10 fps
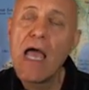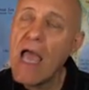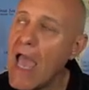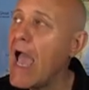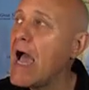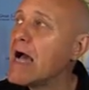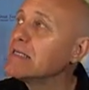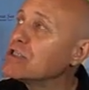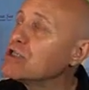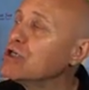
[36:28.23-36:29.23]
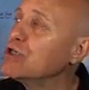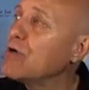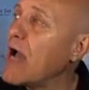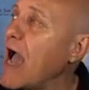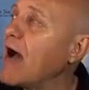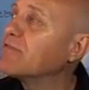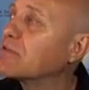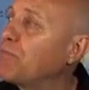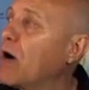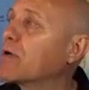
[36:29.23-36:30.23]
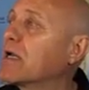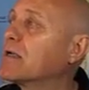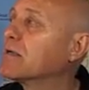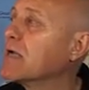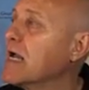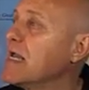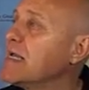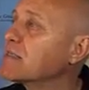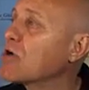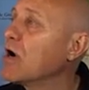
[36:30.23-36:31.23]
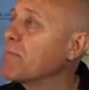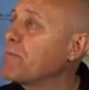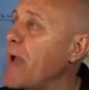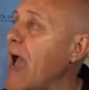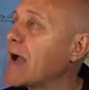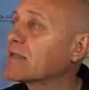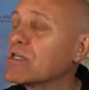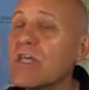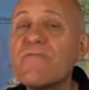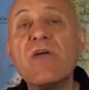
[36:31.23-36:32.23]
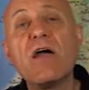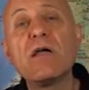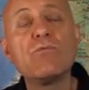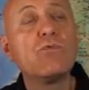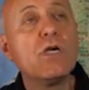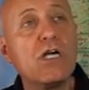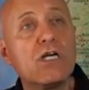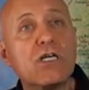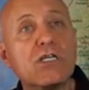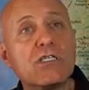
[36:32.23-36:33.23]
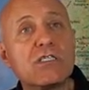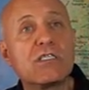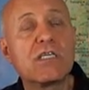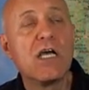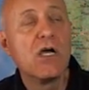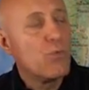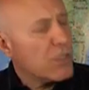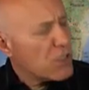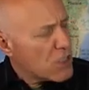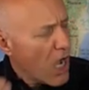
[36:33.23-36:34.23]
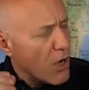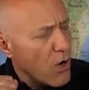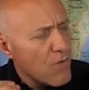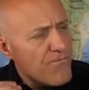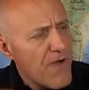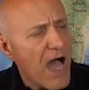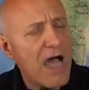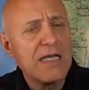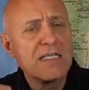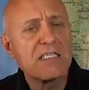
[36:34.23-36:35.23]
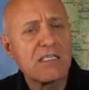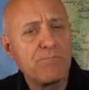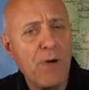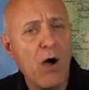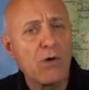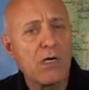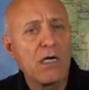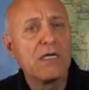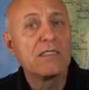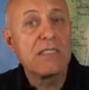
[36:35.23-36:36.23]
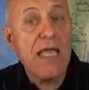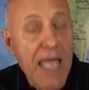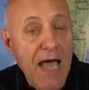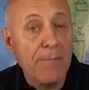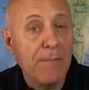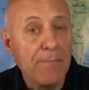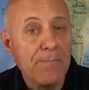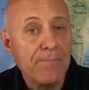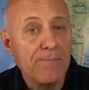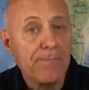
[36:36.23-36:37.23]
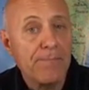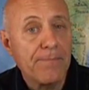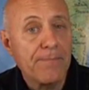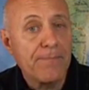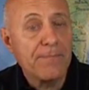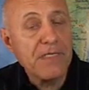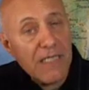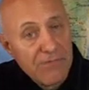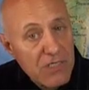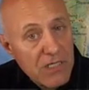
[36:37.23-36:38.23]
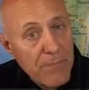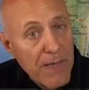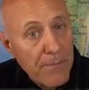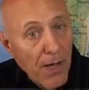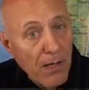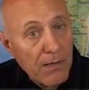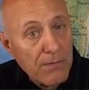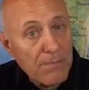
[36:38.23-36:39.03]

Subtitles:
As you have spoken. He's going back to the very words which Yehovah spoke to him to give to the people.